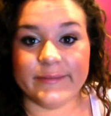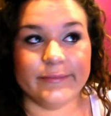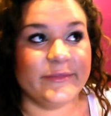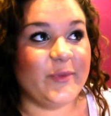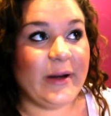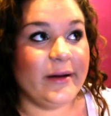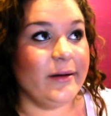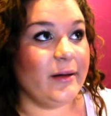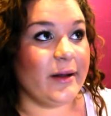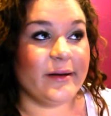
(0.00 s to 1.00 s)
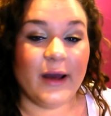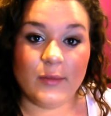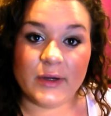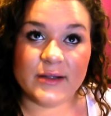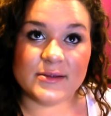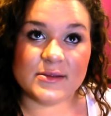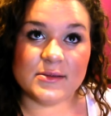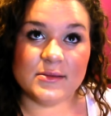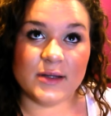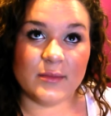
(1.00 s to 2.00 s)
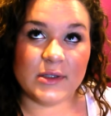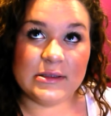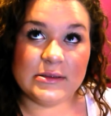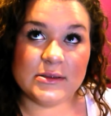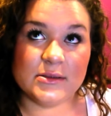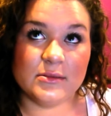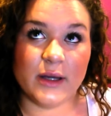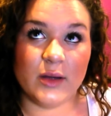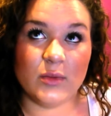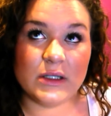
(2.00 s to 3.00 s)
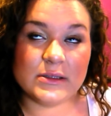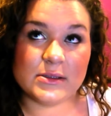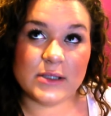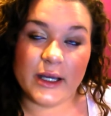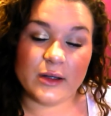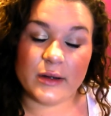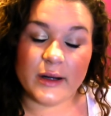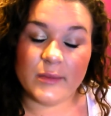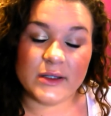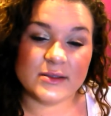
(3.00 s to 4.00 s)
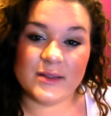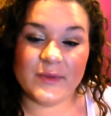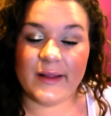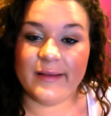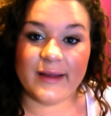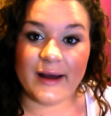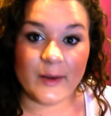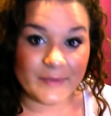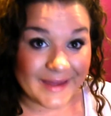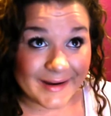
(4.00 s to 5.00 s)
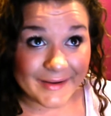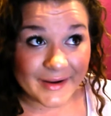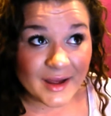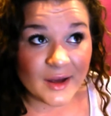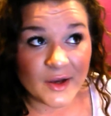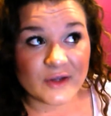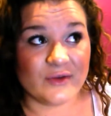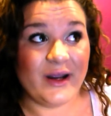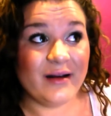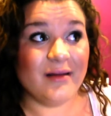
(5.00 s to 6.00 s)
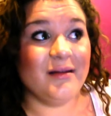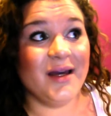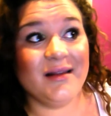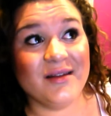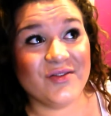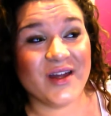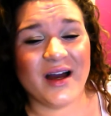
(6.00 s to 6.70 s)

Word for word: it's been in like 10 months, 9 months, 8 months, 8 or 9 months, something like that up there. So technically I live